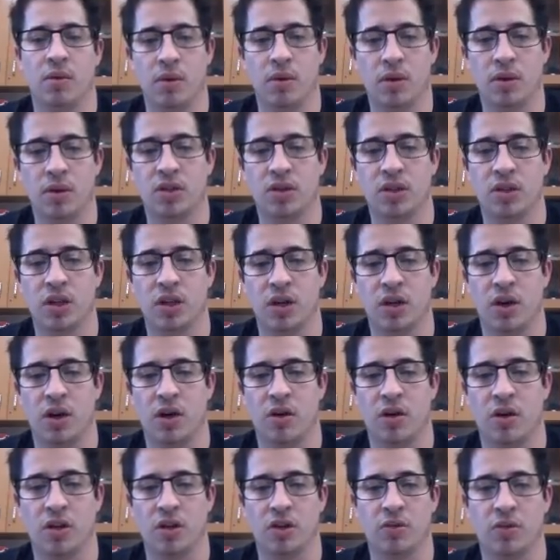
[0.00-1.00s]

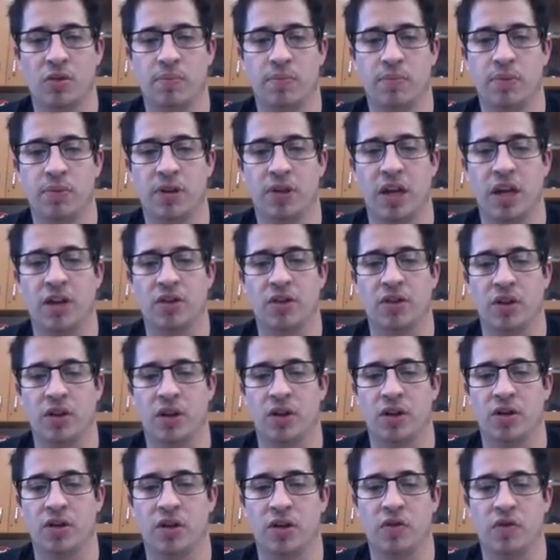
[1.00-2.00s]
scenario, this potential
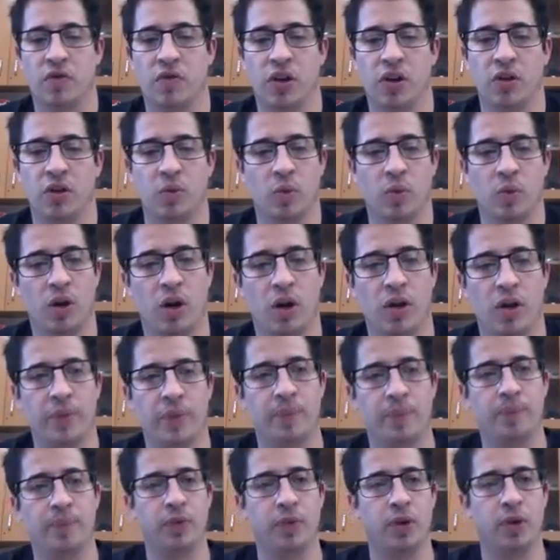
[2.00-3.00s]
energy field, we'll call it.
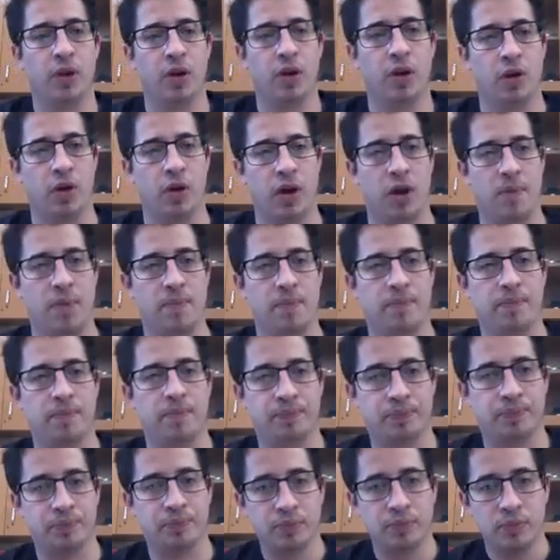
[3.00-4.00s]
Okay,
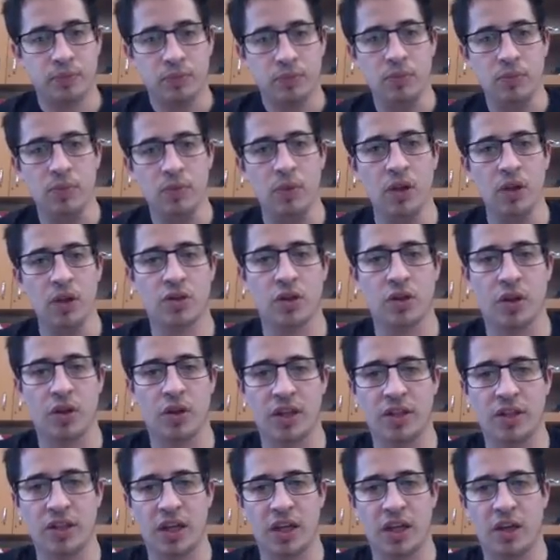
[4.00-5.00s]
so
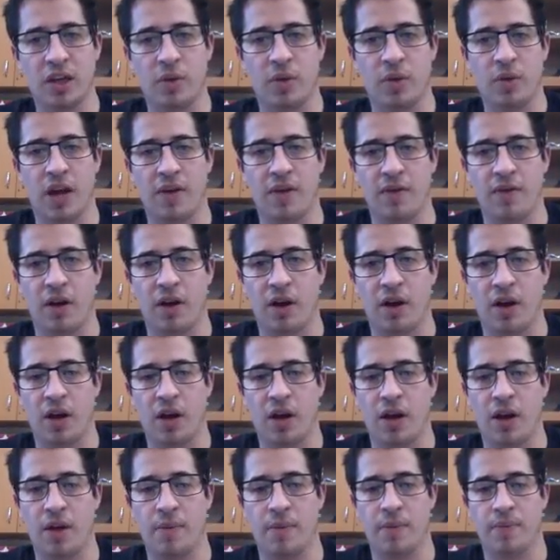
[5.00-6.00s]
let's say that we have
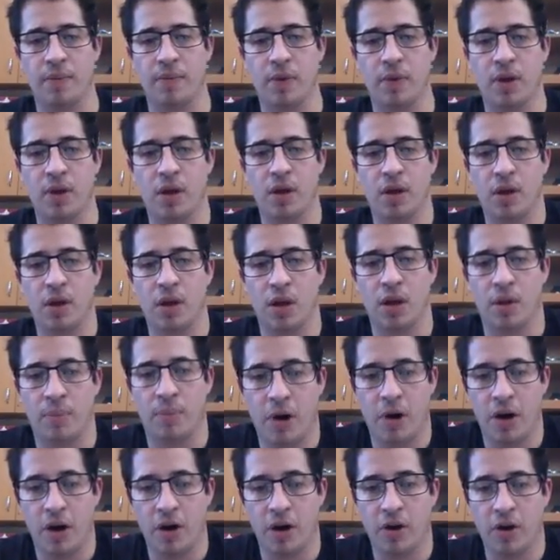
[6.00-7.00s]
a
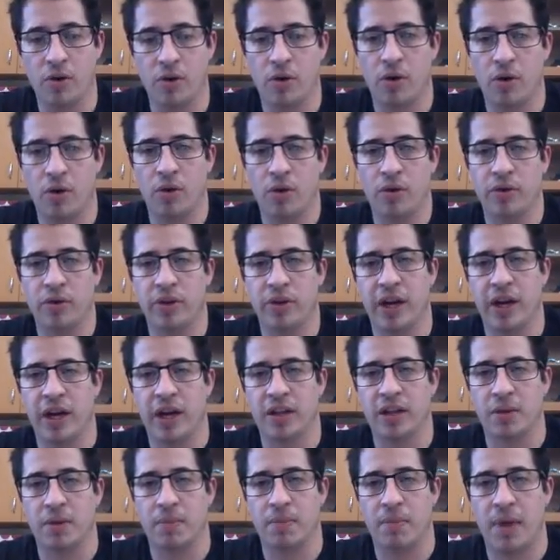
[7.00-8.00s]
particle that
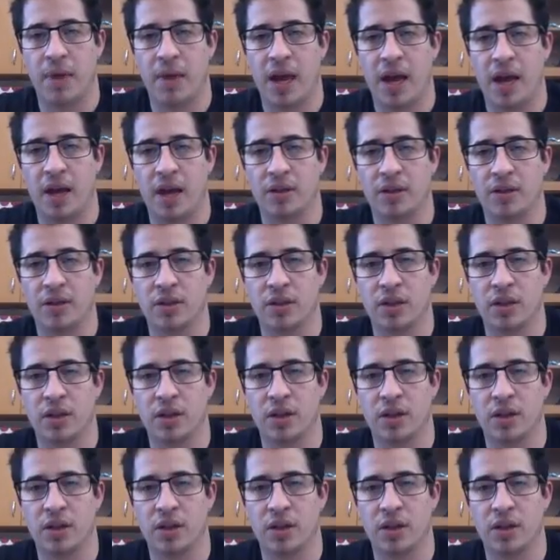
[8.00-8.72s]
has a mass